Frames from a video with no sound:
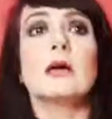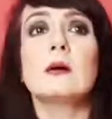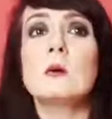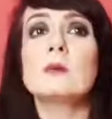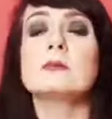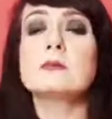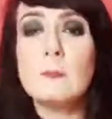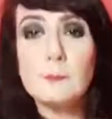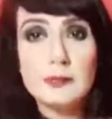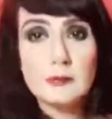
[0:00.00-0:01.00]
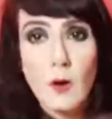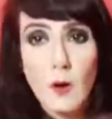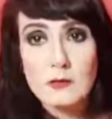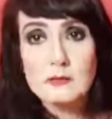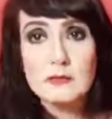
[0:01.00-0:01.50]
goes
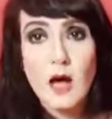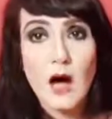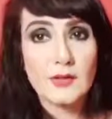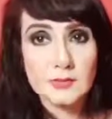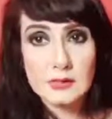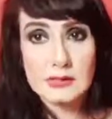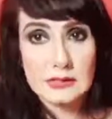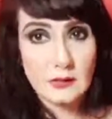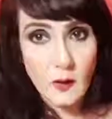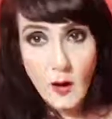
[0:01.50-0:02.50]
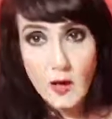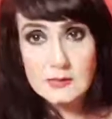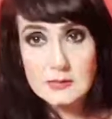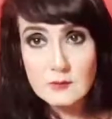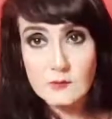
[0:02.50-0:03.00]
beyond our 3D
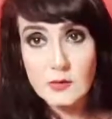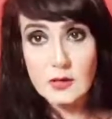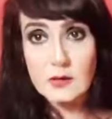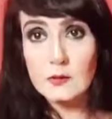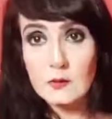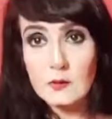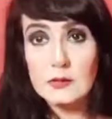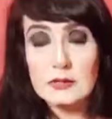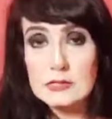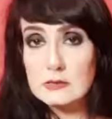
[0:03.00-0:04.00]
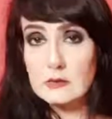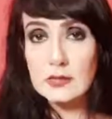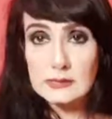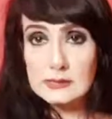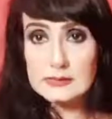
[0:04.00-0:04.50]
laws, and Virgo does not
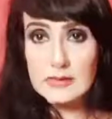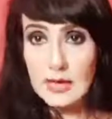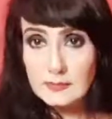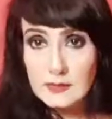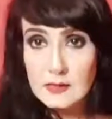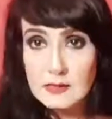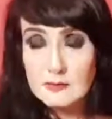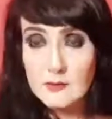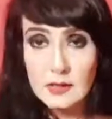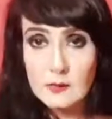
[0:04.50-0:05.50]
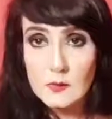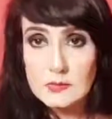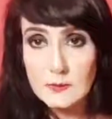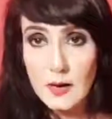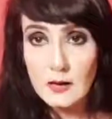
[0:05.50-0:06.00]
understand this. Virgo is
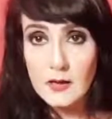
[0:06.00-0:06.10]
about,